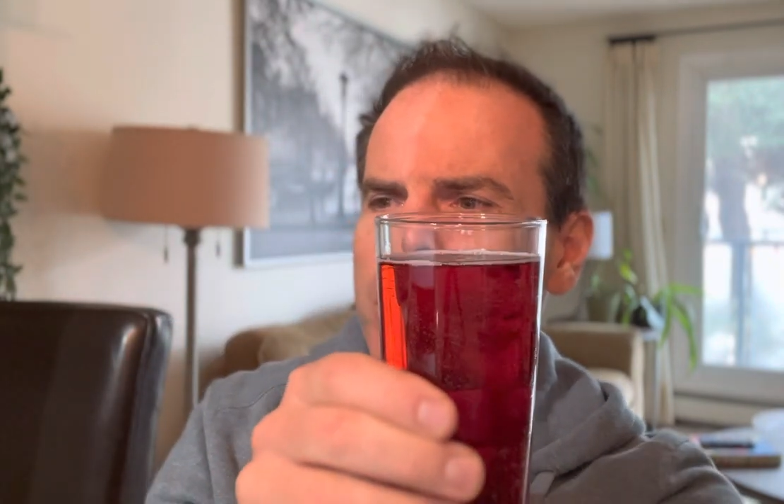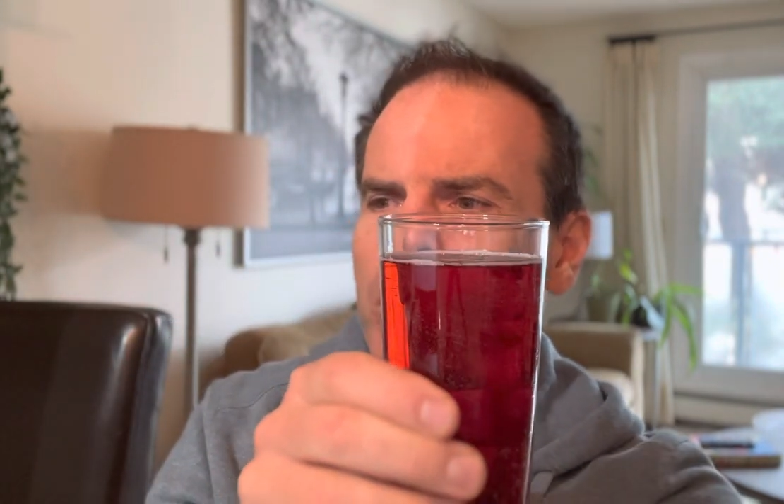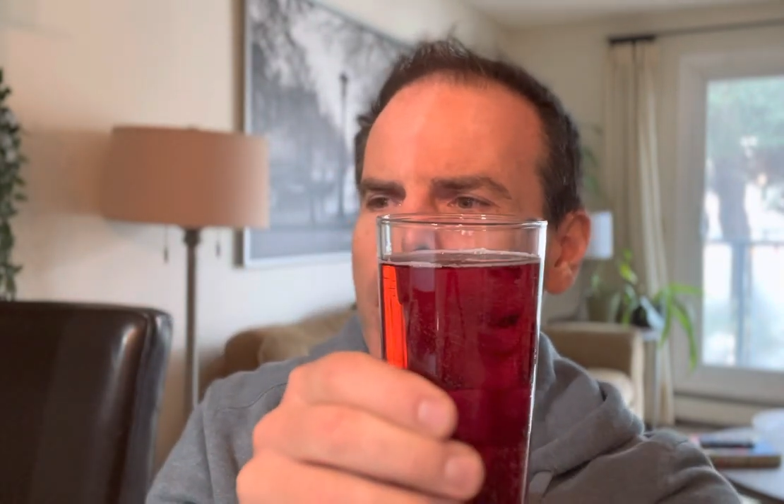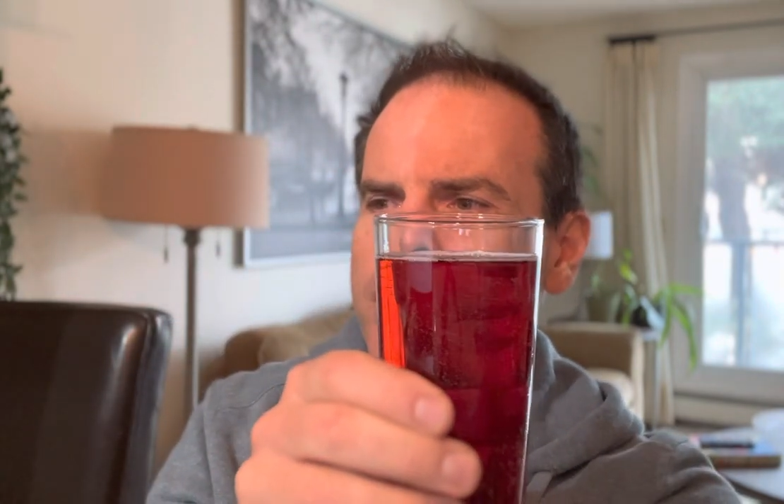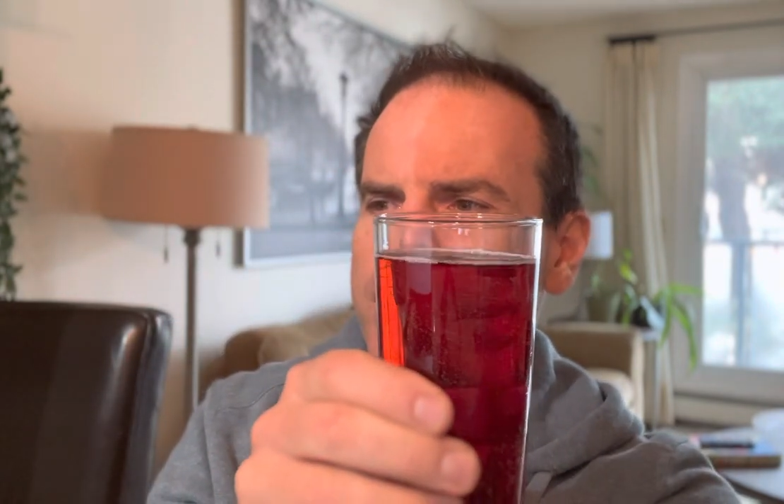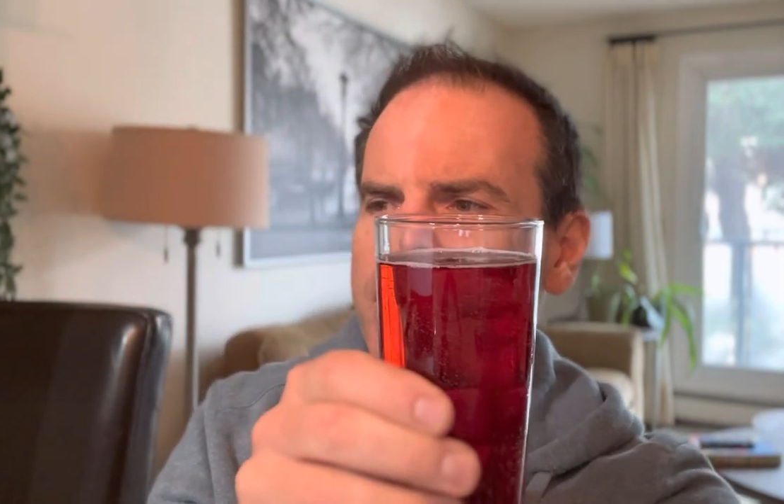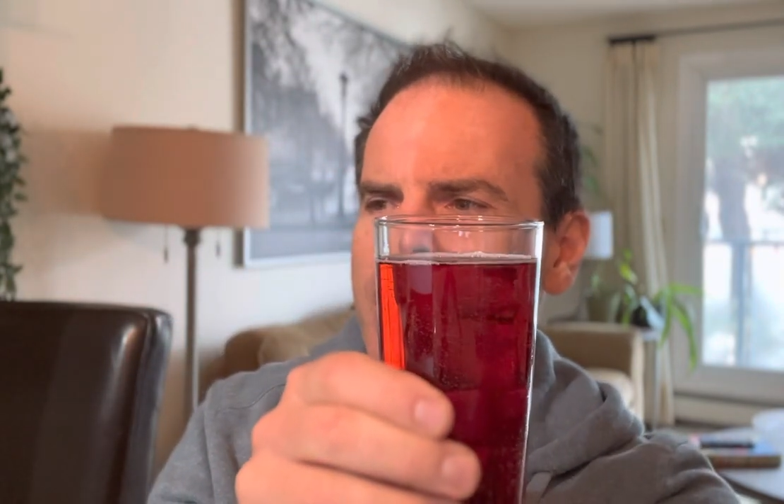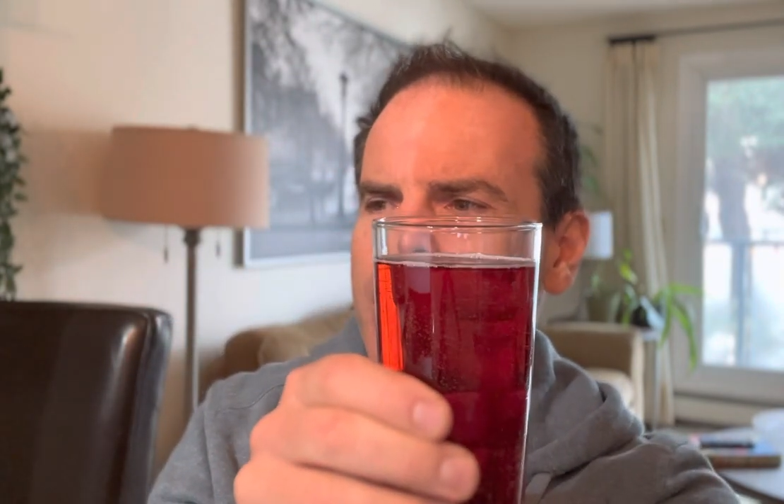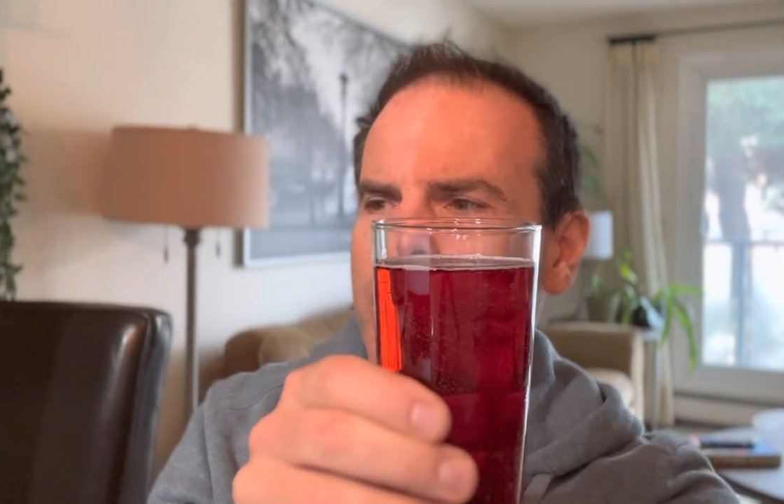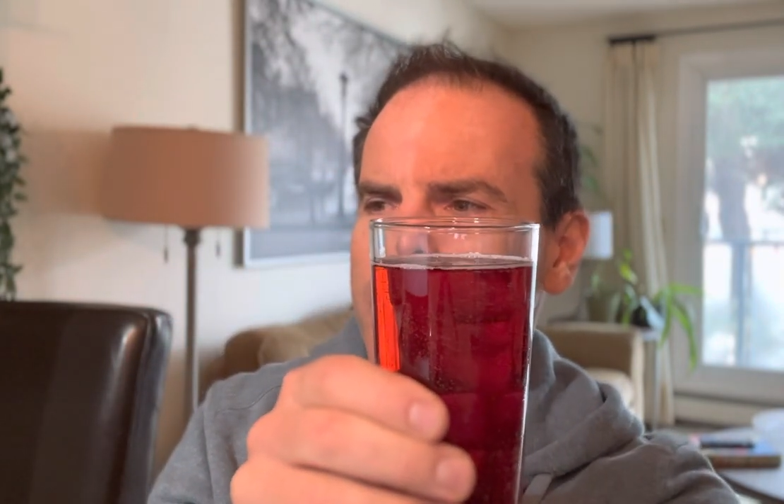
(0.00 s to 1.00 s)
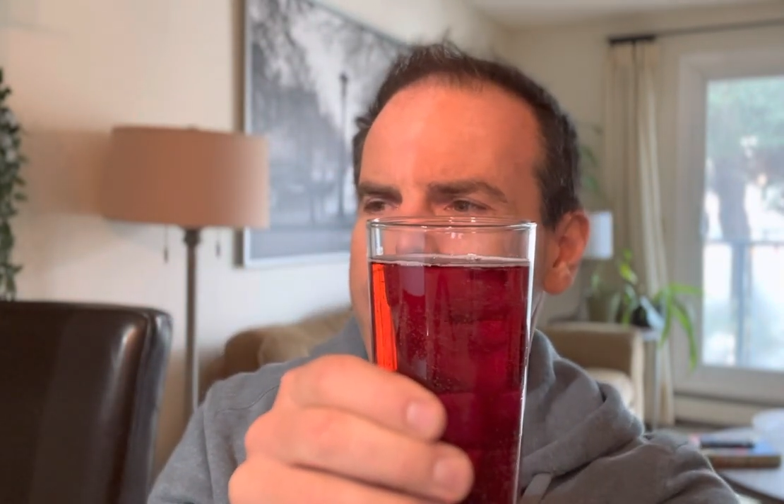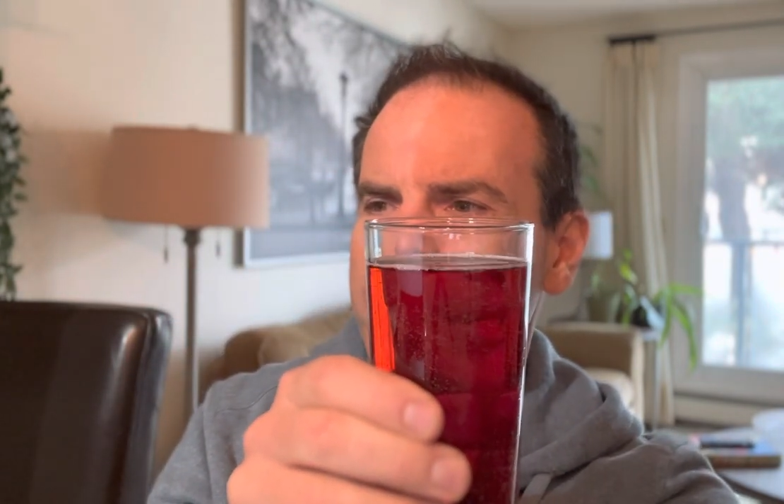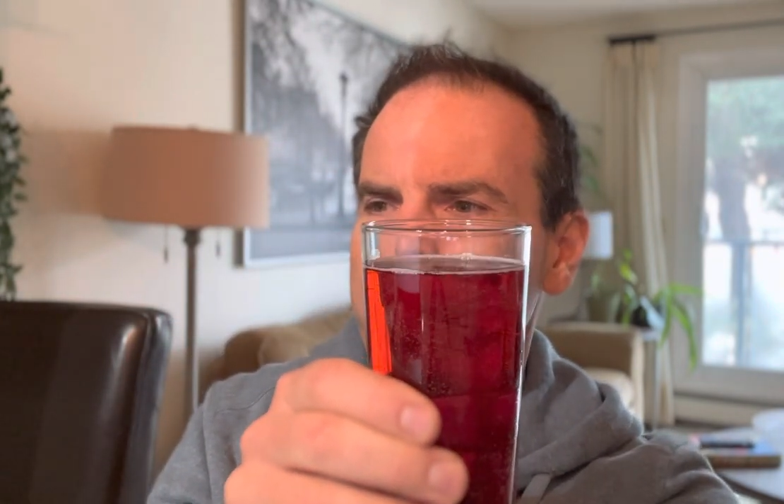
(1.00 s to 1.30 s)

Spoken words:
been a while since I've had one of these,